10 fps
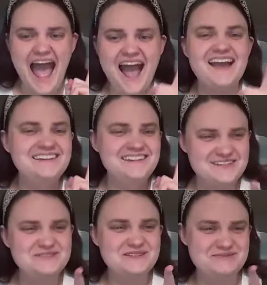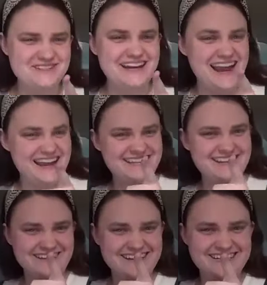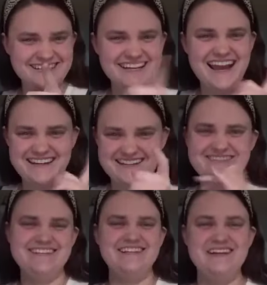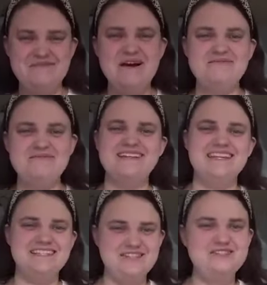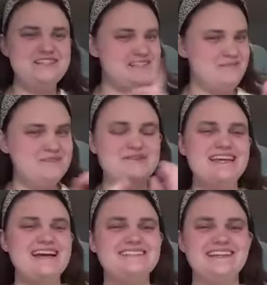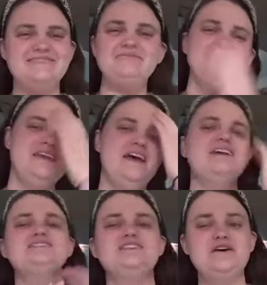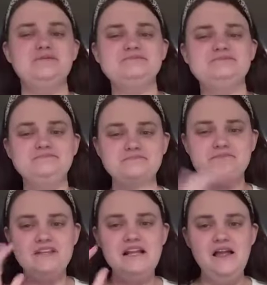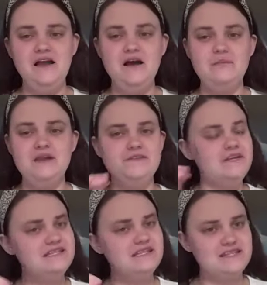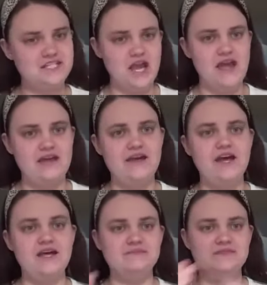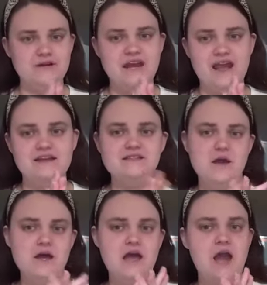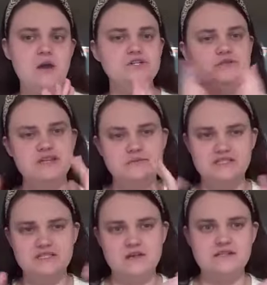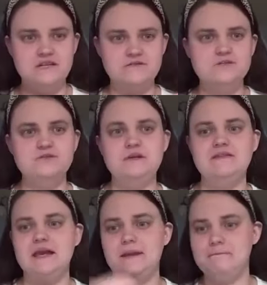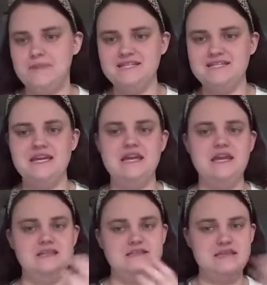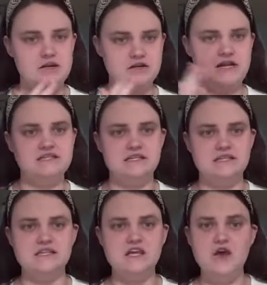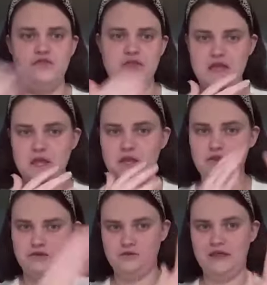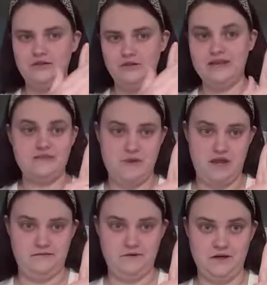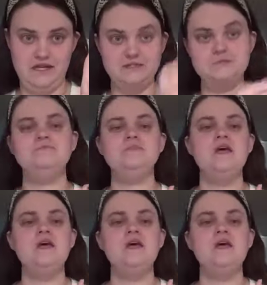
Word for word: I knew someone was going to ask that question. I knew it was going to come up because that's usually someone's always asking. So, um, if you didn't see the chat, um, someone asked, uh, "How would you be able to tell the difference between like Monday and Saturday since they you're like looking at the back of your hand?"